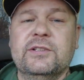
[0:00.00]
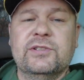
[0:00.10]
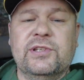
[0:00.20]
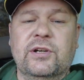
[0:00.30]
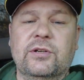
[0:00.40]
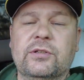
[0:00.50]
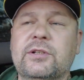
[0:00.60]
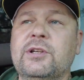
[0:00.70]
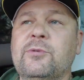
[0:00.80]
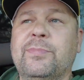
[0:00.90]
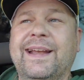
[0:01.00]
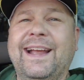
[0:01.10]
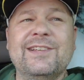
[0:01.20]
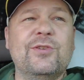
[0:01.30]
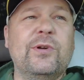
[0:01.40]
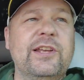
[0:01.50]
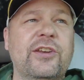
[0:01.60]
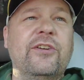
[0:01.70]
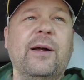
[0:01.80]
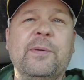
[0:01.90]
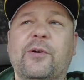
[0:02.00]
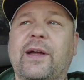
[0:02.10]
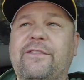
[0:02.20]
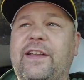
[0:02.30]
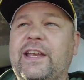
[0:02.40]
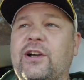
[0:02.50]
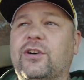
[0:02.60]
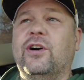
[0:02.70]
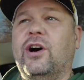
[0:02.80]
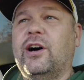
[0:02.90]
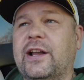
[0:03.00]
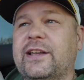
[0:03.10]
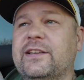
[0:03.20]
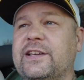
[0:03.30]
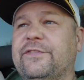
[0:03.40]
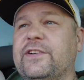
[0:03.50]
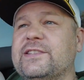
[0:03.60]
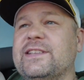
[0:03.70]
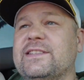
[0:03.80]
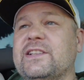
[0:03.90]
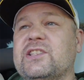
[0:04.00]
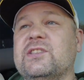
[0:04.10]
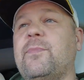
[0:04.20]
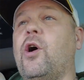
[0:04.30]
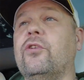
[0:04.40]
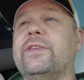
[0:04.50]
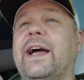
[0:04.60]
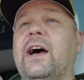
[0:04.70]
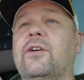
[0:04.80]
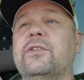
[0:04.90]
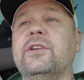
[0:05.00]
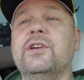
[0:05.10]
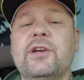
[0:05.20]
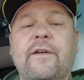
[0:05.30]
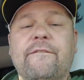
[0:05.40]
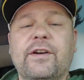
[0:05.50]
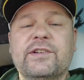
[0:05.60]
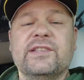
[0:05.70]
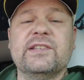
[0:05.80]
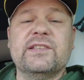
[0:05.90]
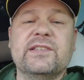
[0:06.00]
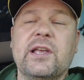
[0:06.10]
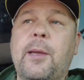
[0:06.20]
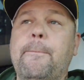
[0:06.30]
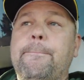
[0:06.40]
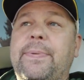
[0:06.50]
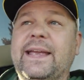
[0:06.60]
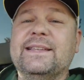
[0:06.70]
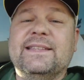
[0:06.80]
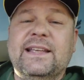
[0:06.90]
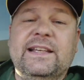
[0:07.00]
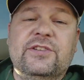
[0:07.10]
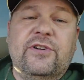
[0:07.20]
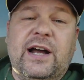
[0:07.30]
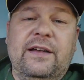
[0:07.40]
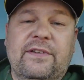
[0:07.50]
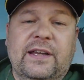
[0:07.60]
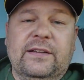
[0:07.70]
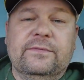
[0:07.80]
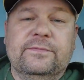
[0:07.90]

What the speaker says: So, but I just wanted to drop a quick video on differences in small town versus big city driving.